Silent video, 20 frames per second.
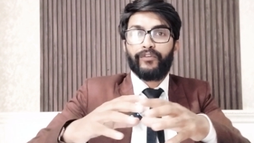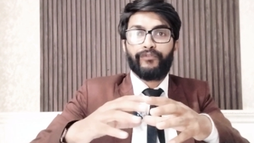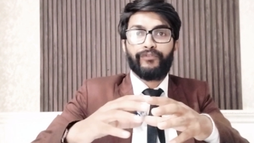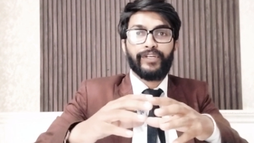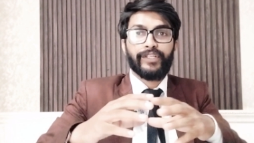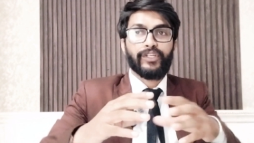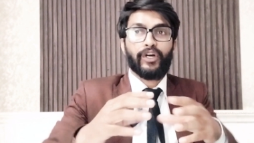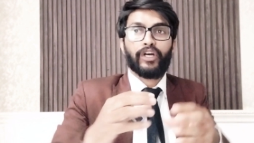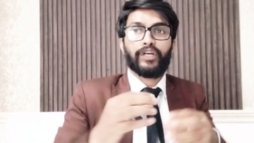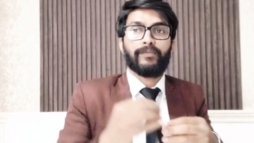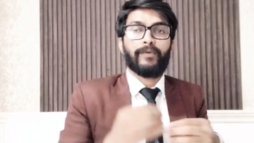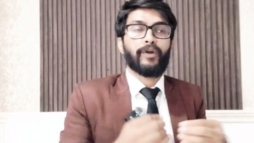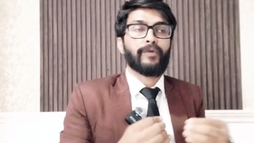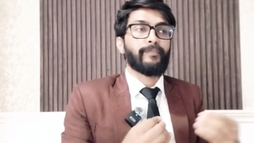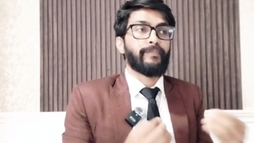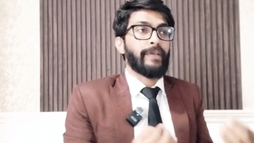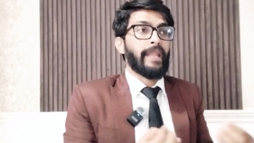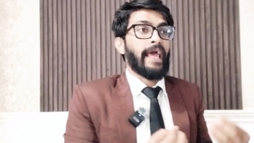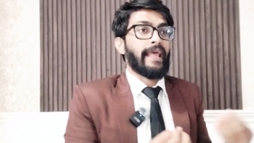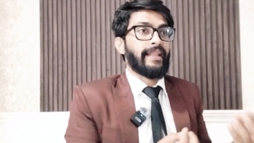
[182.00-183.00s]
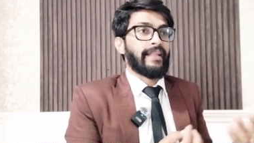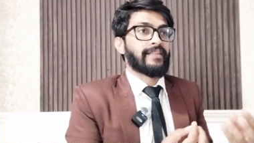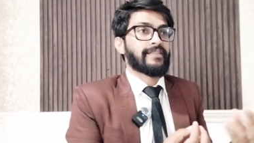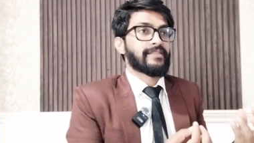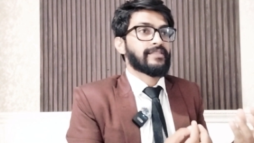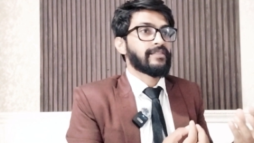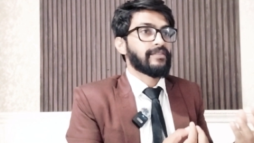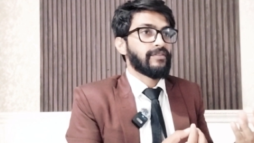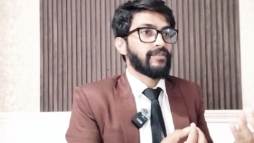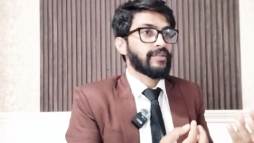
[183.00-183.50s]
we talk about
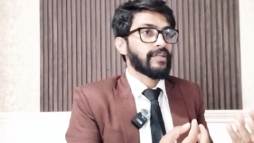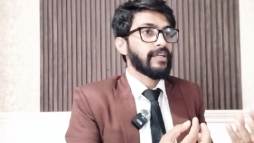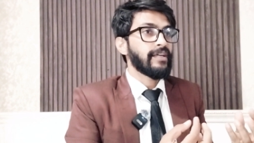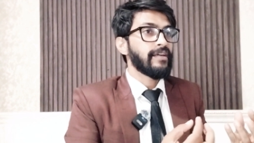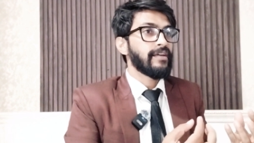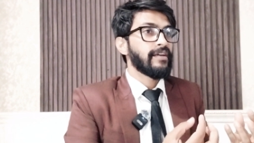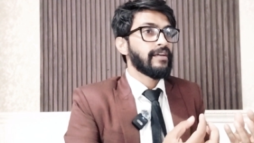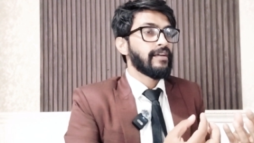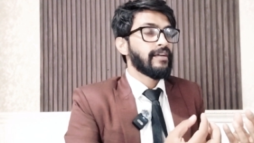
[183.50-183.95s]
planets, okay,